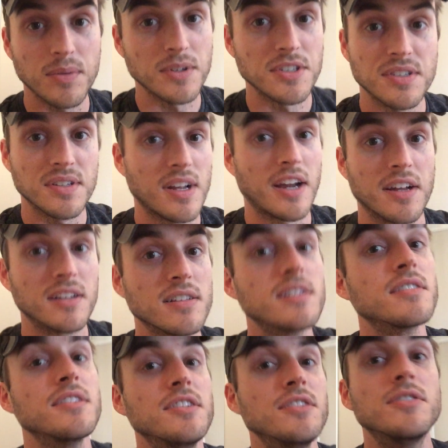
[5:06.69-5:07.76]
which I
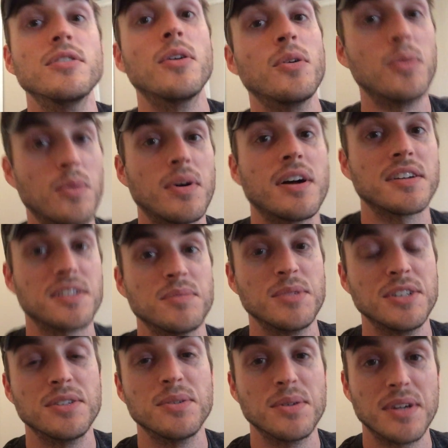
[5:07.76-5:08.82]
clearly don't want to
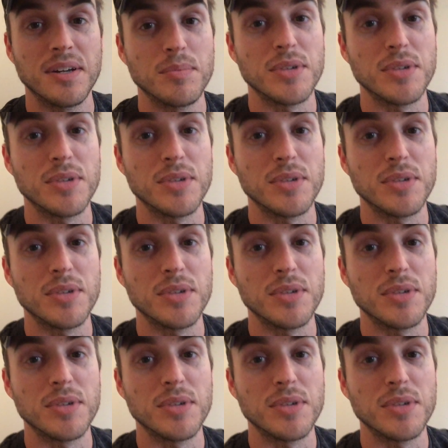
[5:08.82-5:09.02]
be doing.